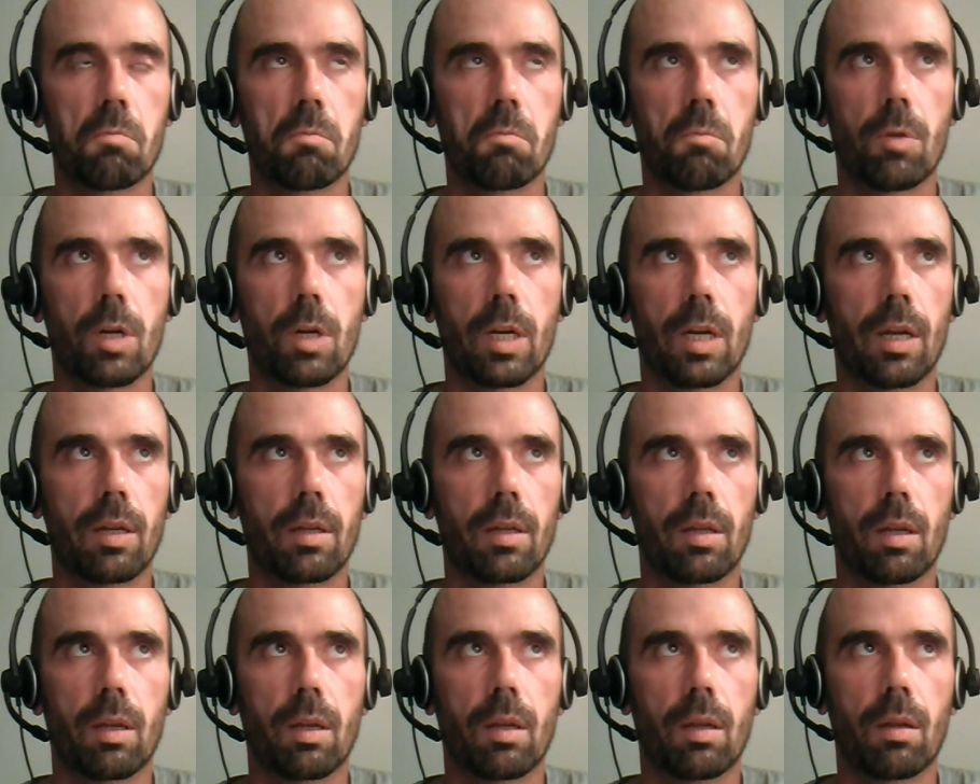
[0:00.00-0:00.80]
We had
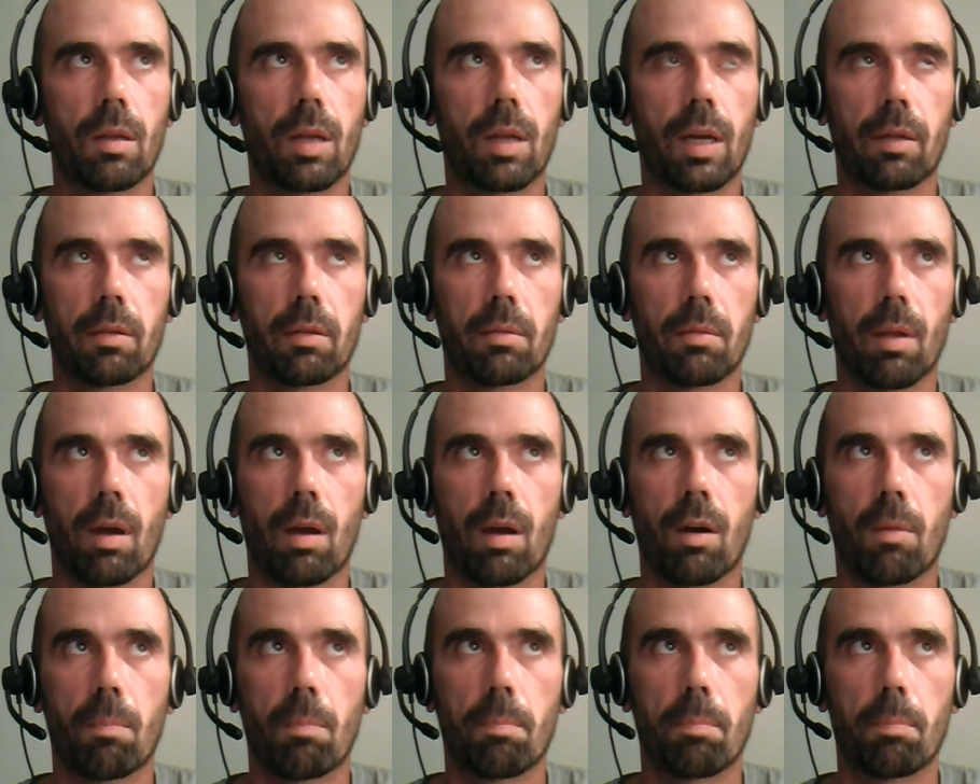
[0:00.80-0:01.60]
like
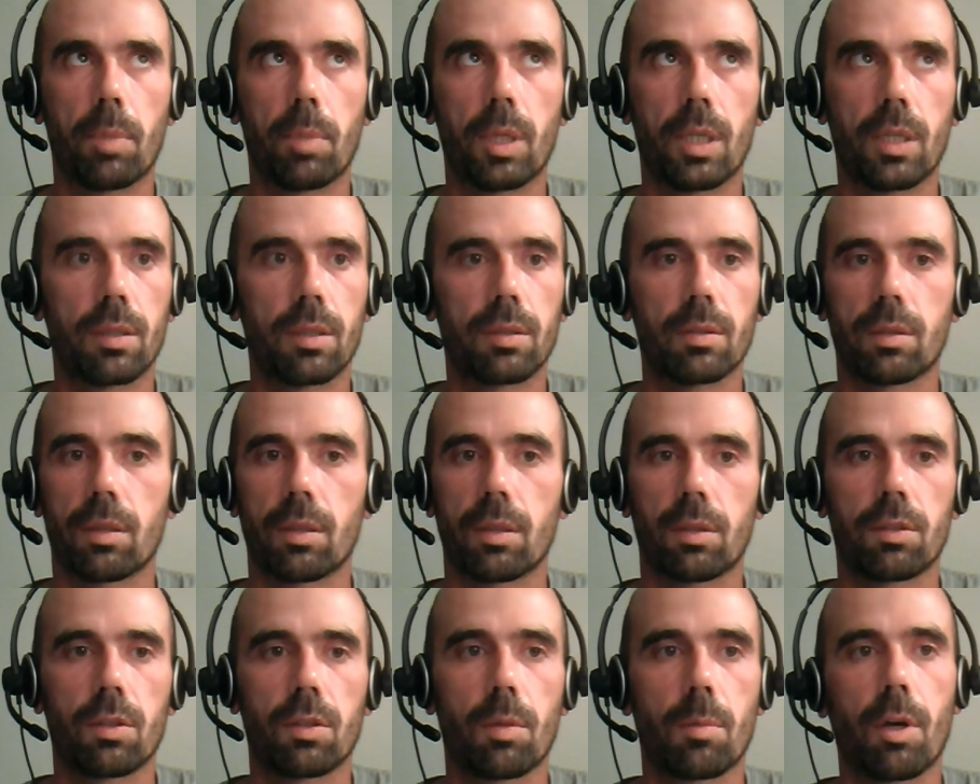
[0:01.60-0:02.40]
our biggest
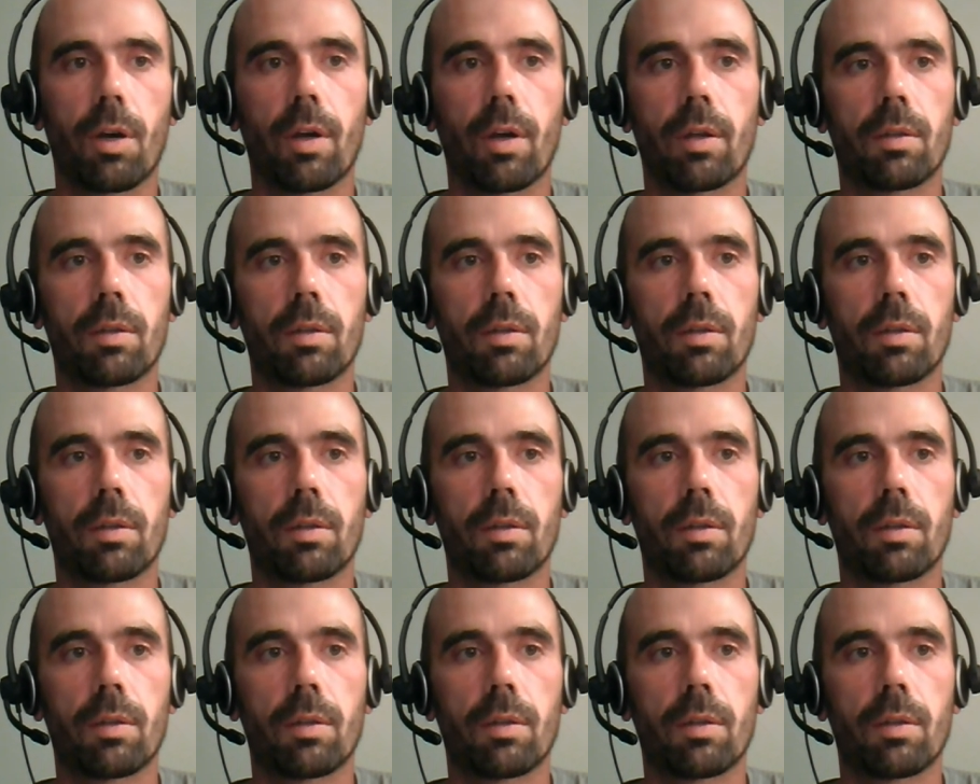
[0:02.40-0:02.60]
customer